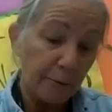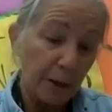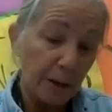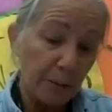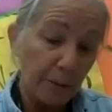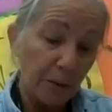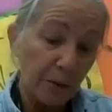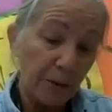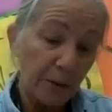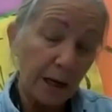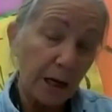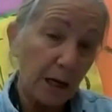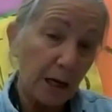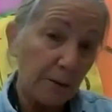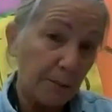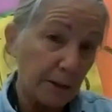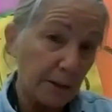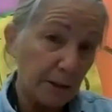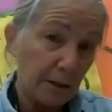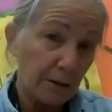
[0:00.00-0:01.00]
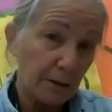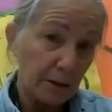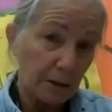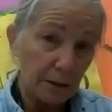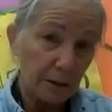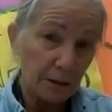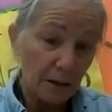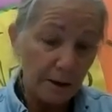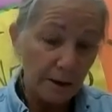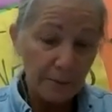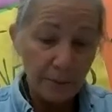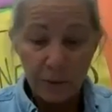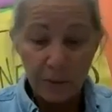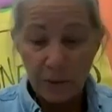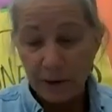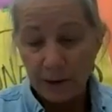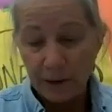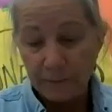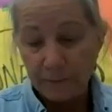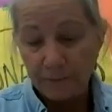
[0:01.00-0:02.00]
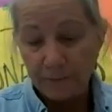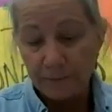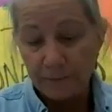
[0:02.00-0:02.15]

people that come into this library